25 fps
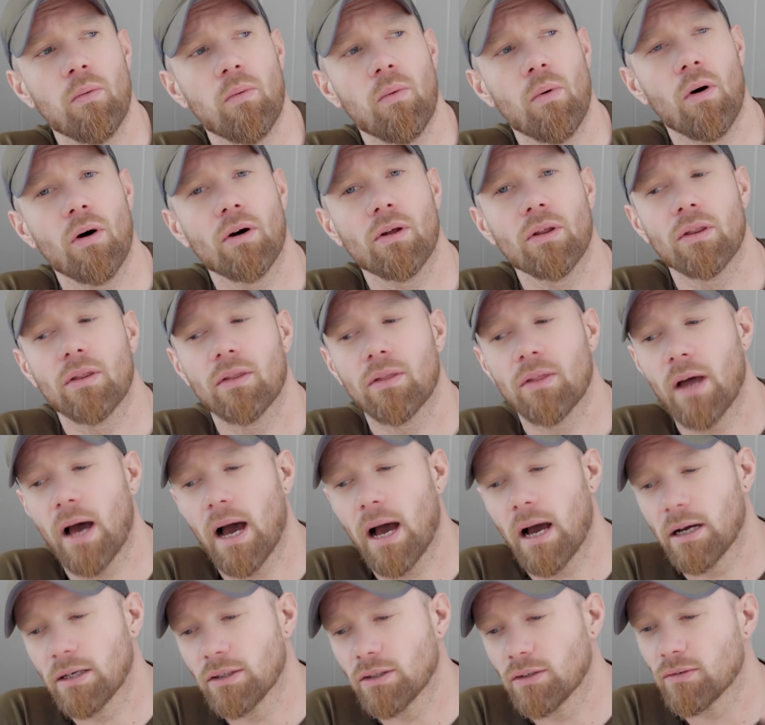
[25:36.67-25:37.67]
what
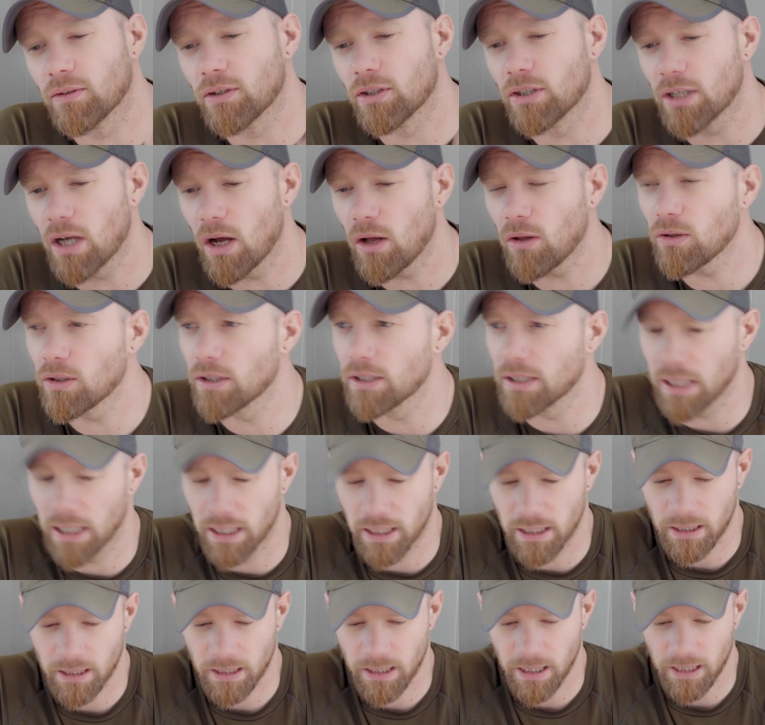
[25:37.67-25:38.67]
that has resulted
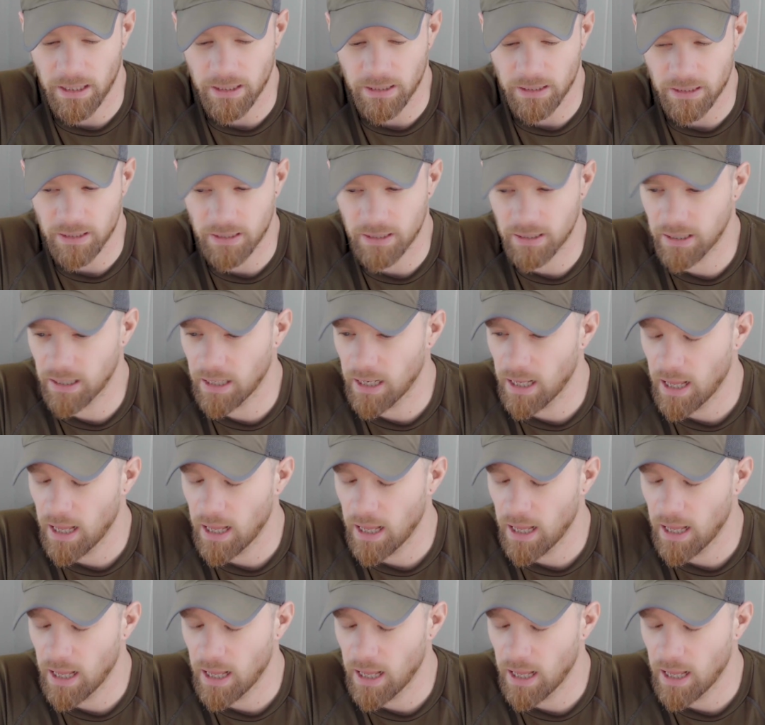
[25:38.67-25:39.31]
in is